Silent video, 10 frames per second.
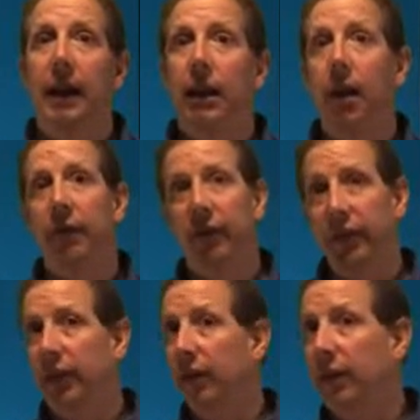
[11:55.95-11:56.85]
Now, if a
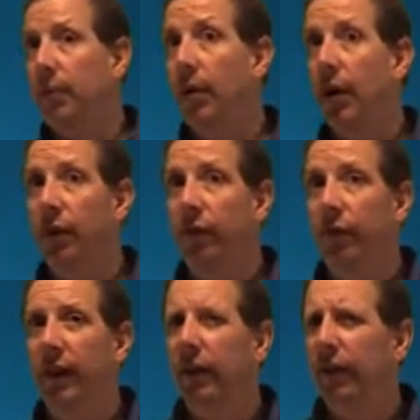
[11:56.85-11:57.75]
CRT monitor
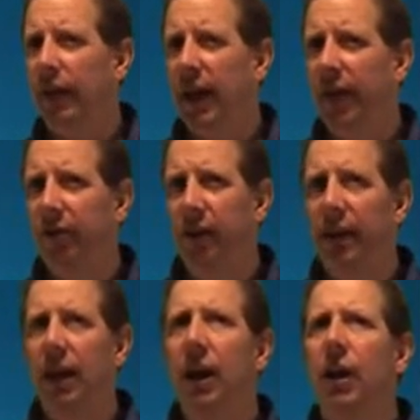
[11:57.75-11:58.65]
flickers
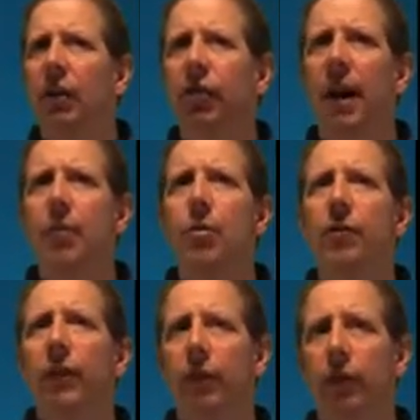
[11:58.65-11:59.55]
occasionally, try
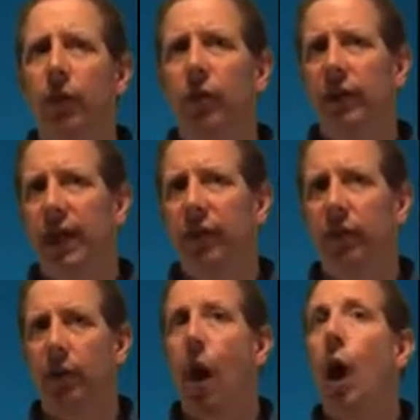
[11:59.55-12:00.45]
moving it to a new location,